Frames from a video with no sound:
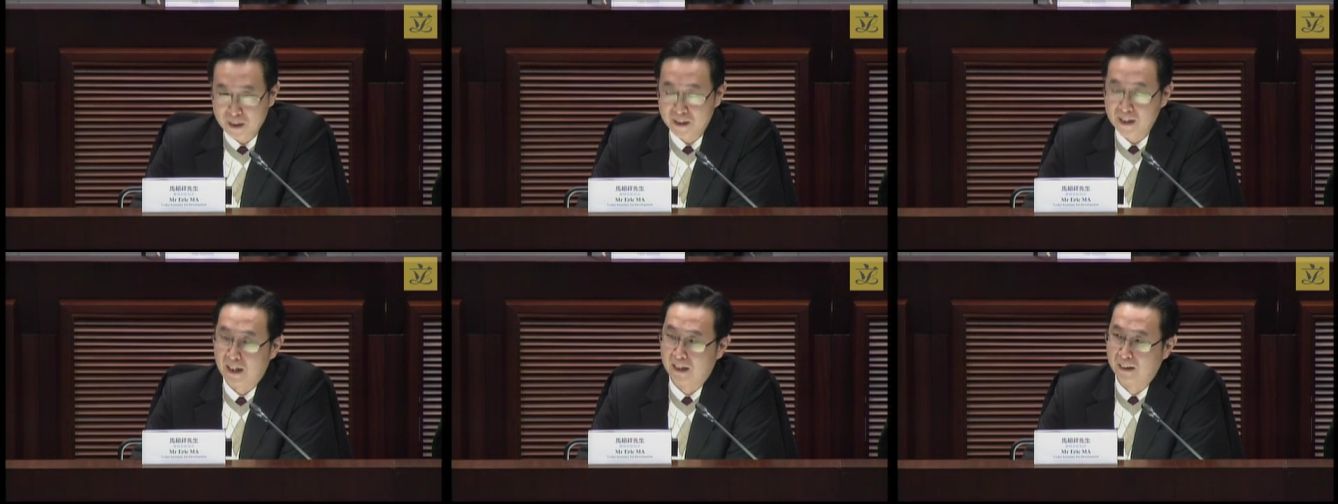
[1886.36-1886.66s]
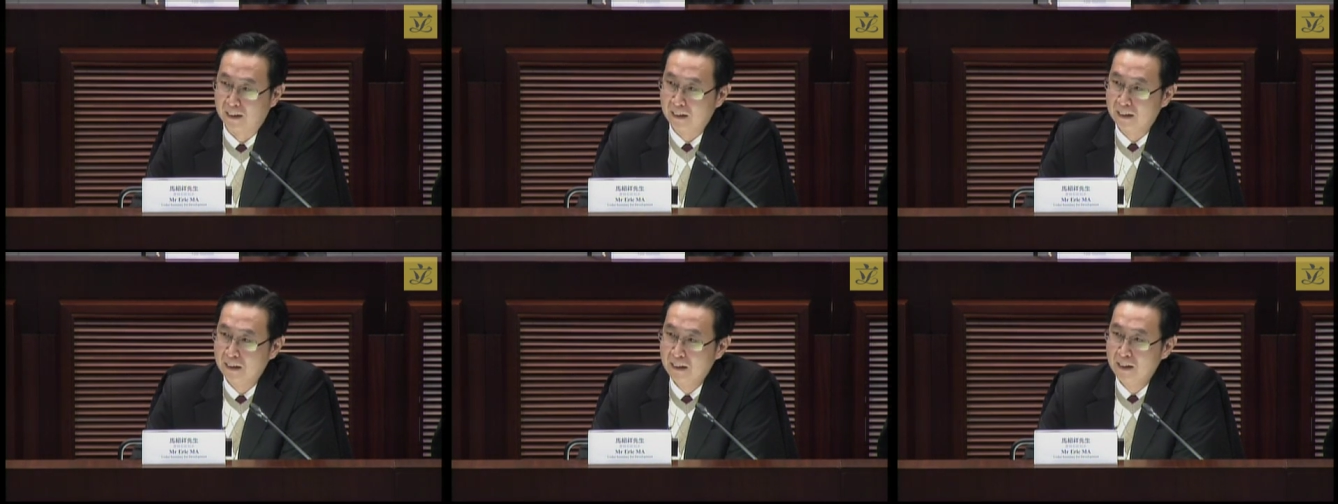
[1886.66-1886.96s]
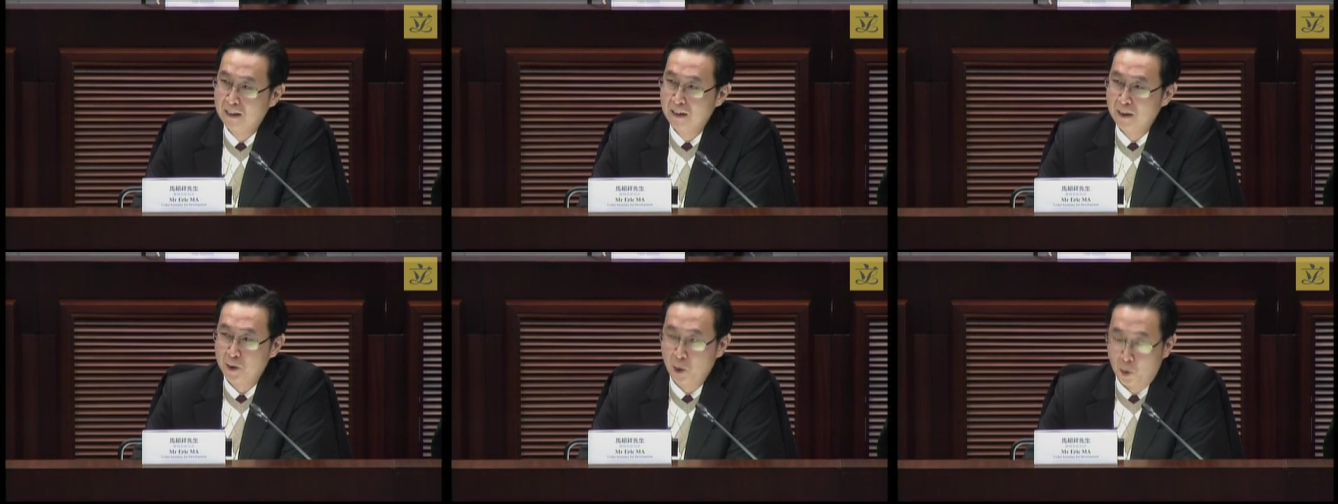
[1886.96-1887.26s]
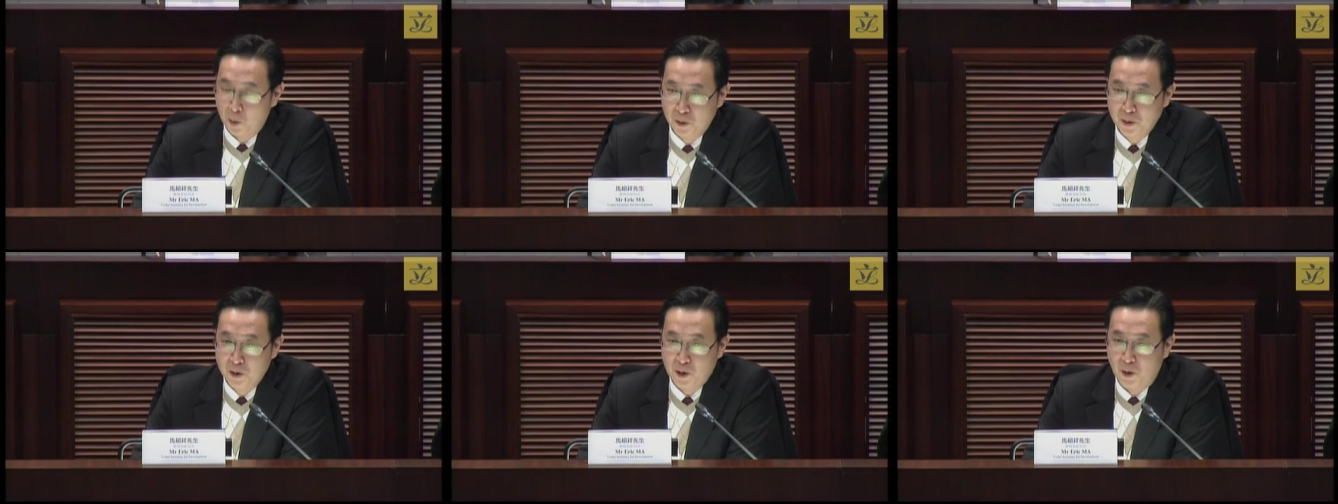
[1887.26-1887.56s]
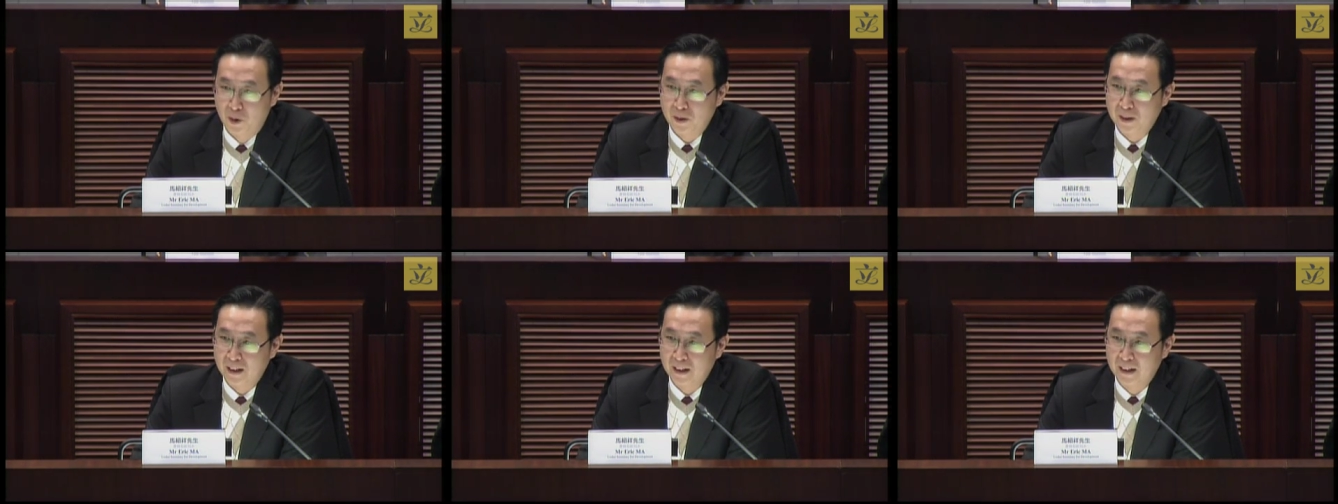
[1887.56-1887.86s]
CBS buildings
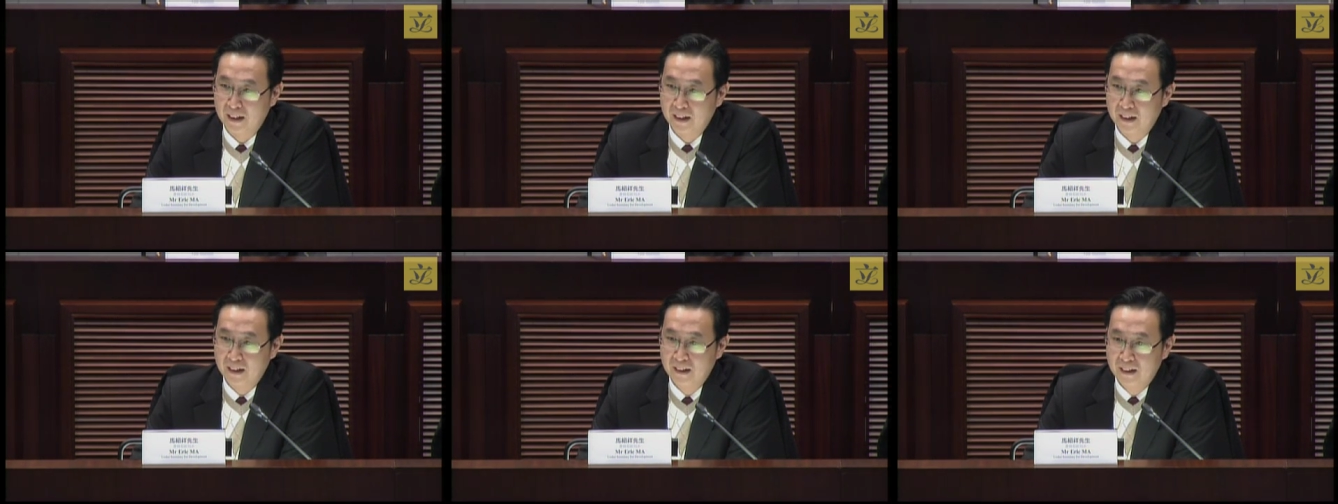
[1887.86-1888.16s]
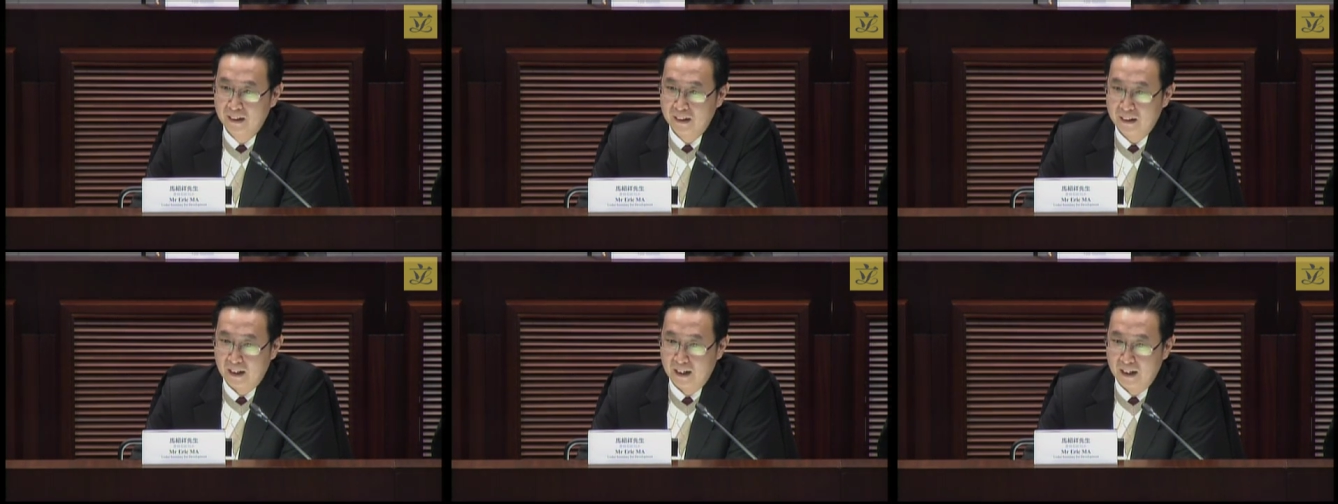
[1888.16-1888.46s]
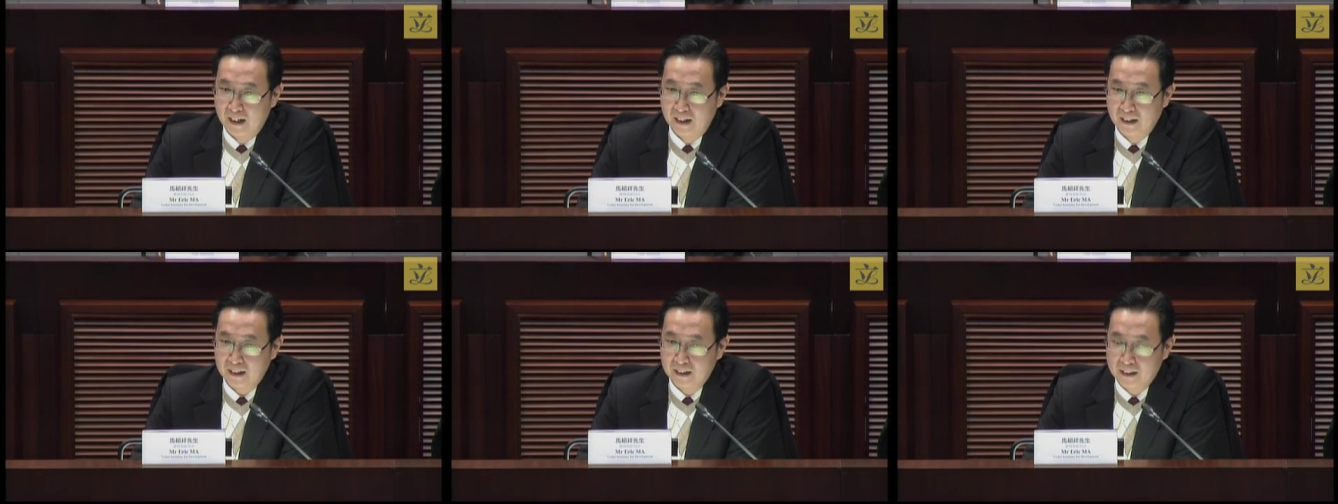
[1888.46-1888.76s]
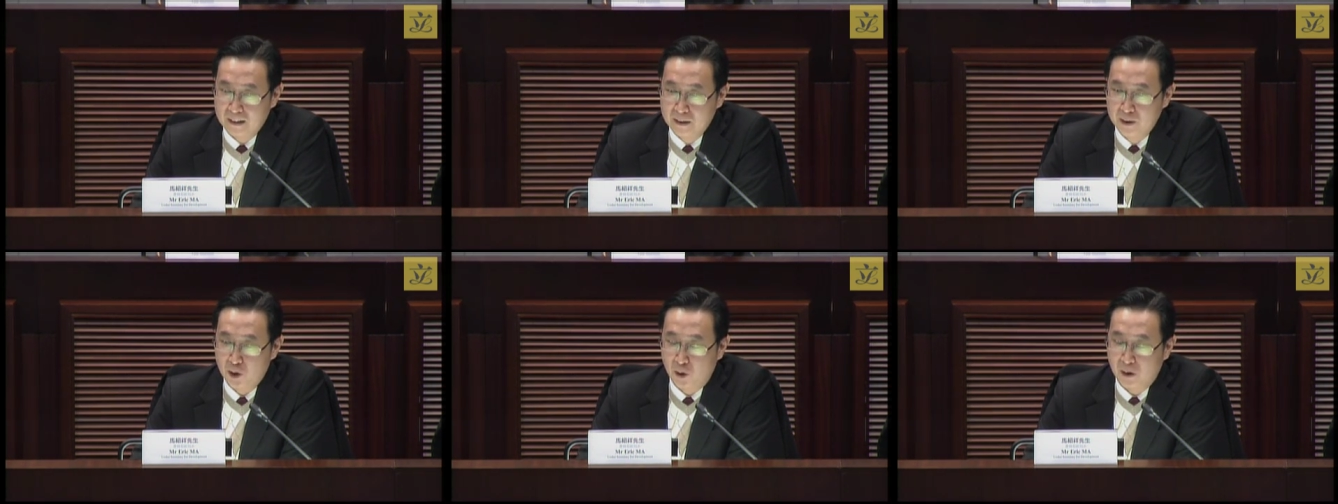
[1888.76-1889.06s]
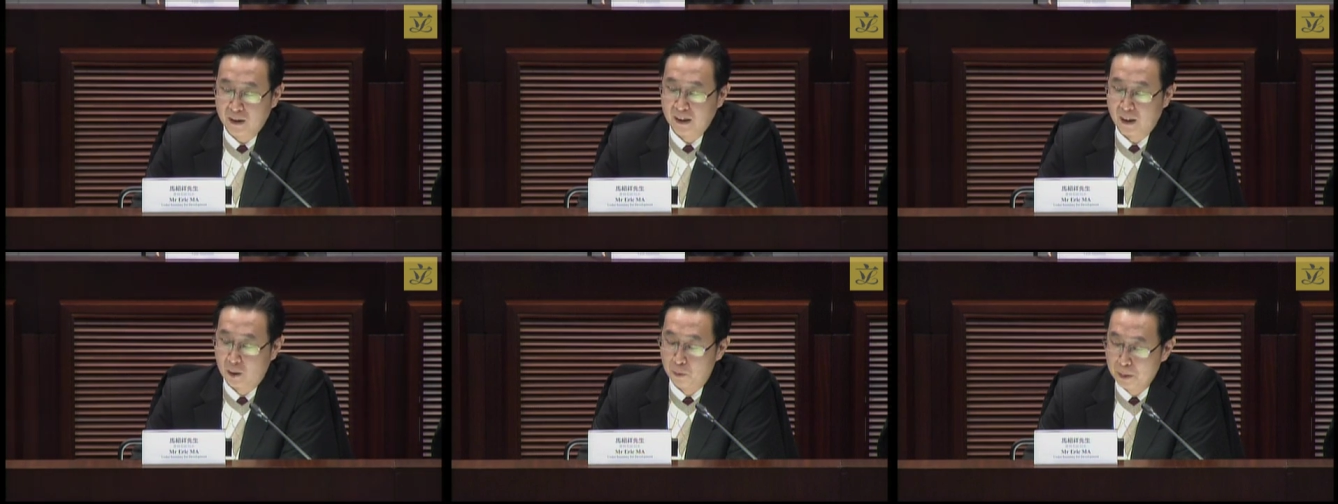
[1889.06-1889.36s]
are very eh,
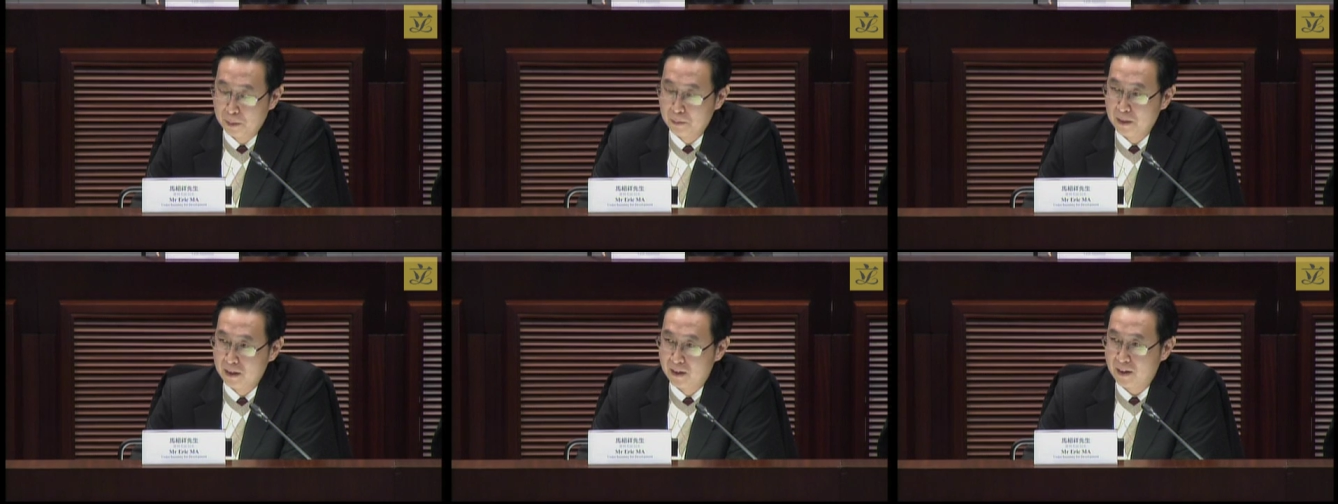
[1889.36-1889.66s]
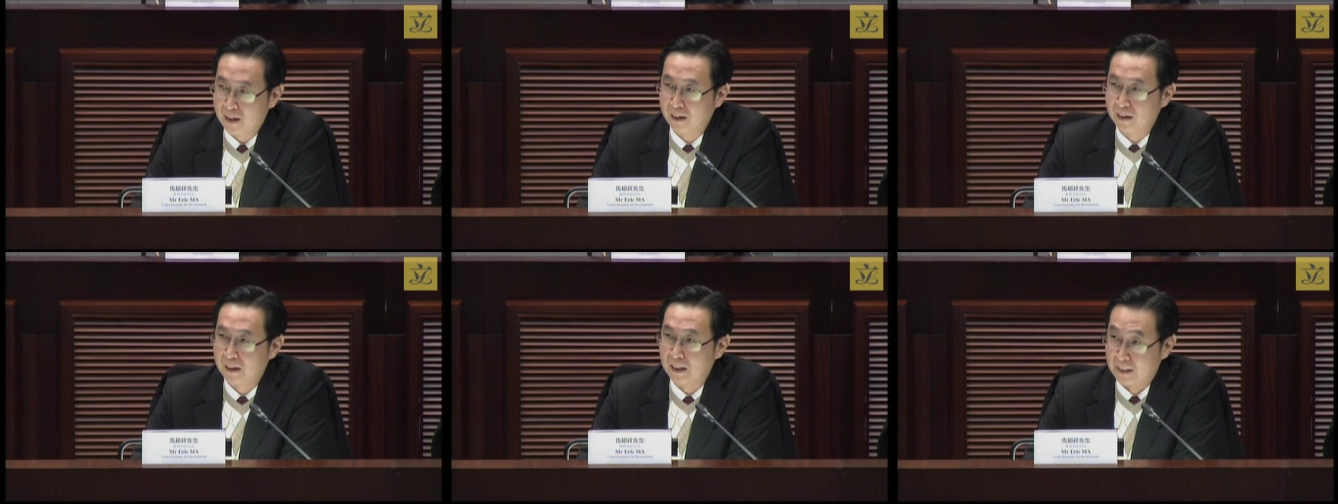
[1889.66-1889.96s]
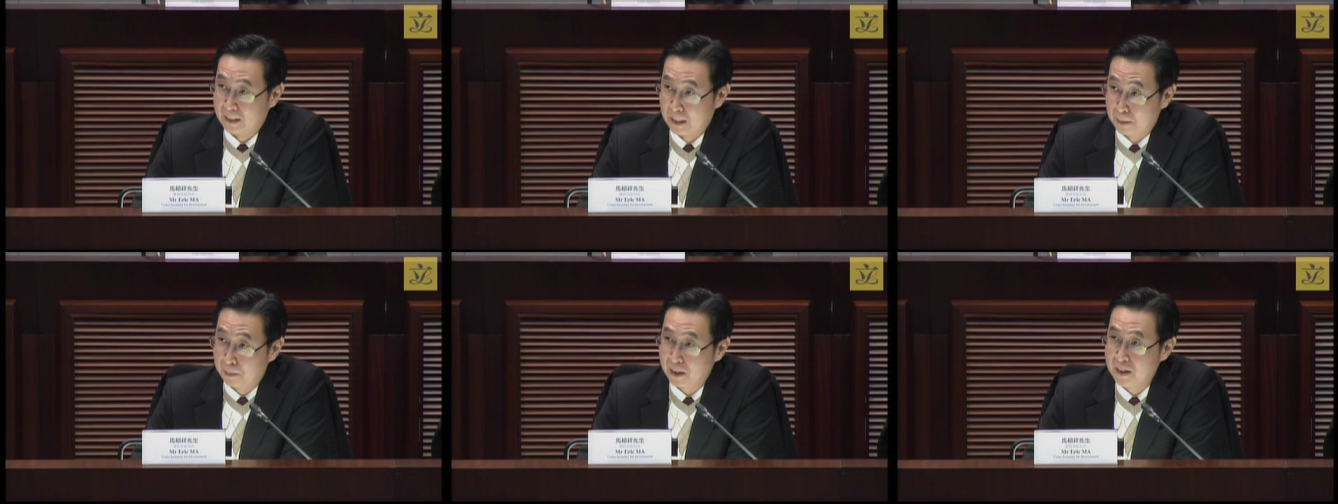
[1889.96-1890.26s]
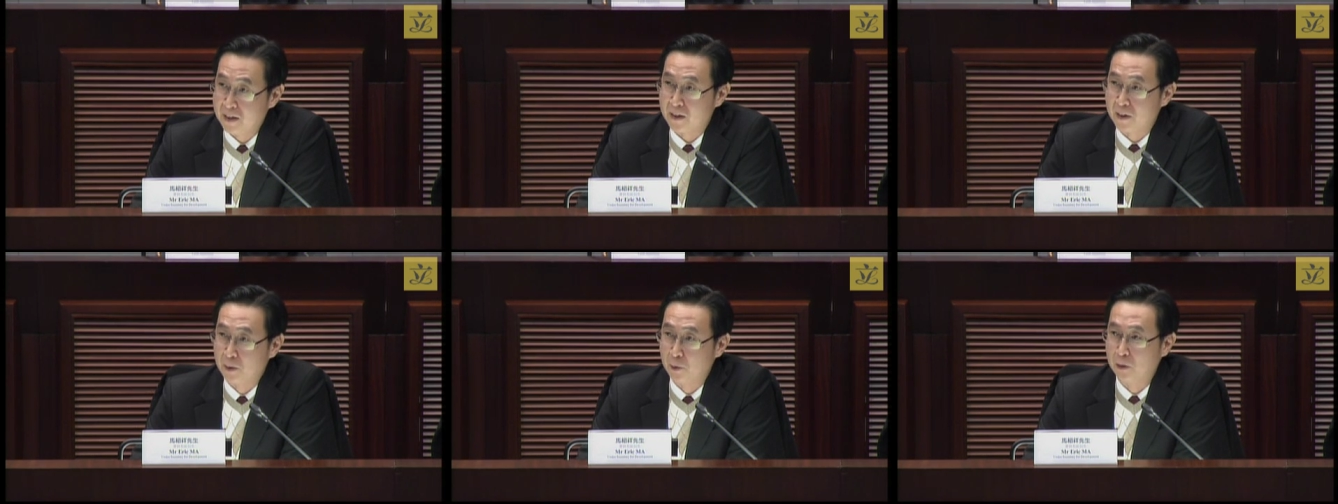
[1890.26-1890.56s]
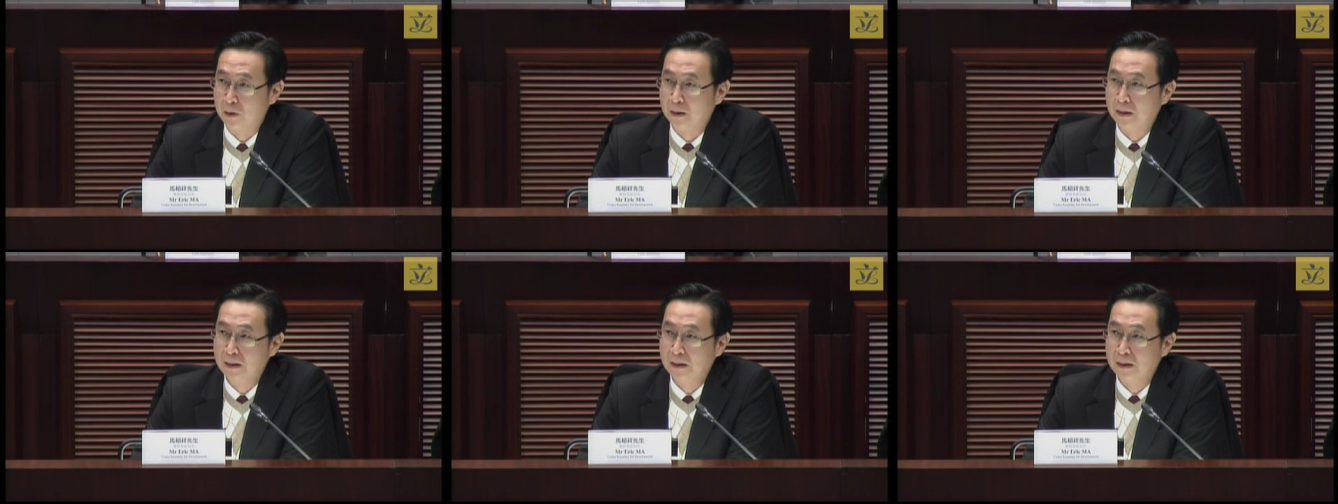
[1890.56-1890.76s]
are highly usable,